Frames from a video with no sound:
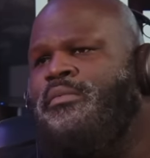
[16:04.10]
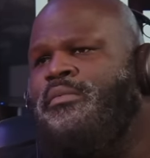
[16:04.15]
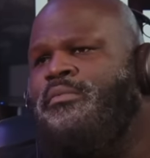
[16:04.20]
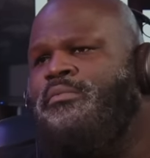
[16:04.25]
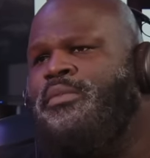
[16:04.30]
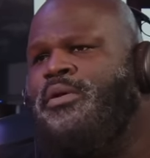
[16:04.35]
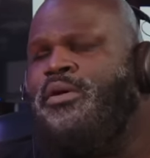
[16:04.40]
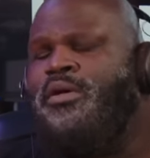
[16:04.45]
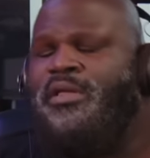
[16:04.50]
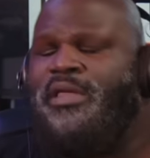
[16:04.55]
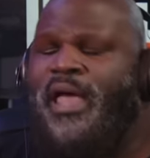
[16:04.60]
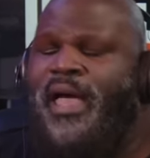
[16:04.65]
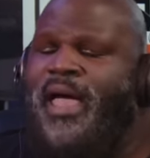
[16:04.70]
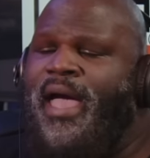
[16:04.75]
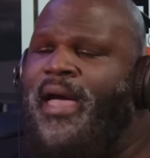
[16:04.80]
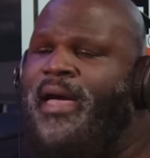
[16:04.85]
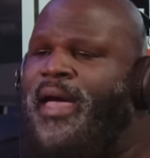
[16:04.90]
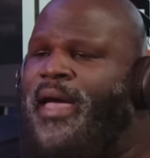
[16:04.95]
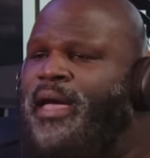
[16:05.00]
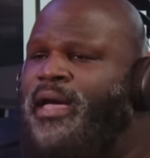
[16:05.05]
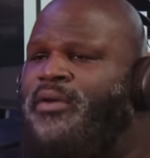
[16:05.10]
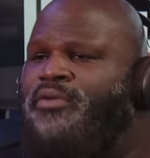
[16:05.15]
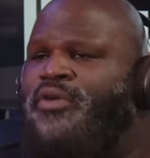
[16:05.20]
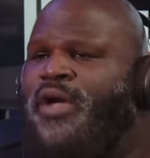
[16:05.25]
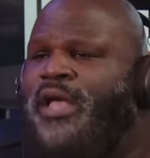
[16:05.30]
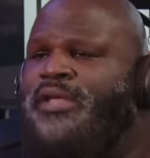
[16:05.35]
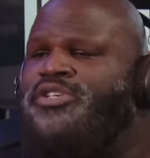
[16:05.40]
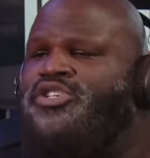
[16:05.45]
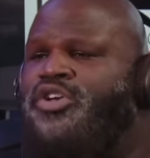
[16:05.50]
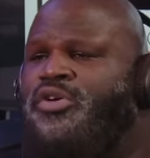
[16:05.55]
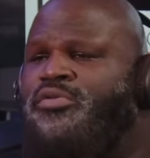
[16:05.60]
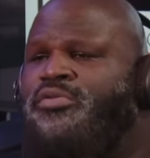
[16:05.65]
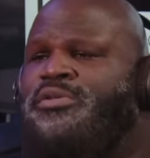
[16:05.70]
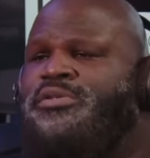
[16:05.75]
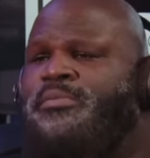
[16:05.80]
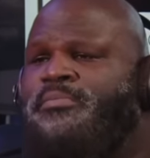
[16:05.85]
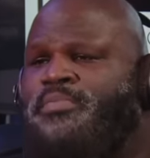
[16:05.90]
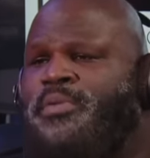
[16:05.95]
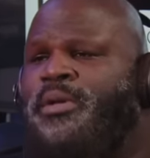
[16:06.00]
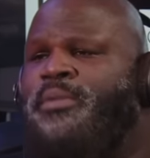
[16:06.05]
Because I got angry. I choked
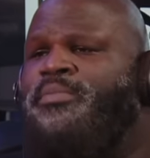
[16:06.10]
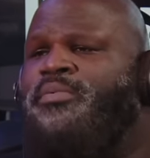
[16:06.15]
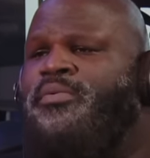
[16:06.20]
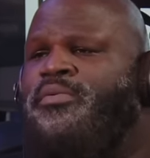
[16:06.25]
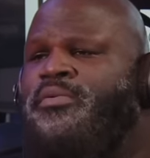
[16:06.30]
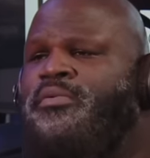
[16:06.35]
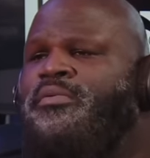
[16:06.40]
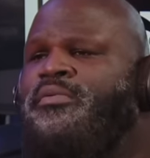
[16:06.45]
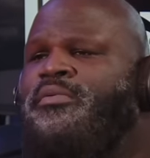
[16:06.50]
some people.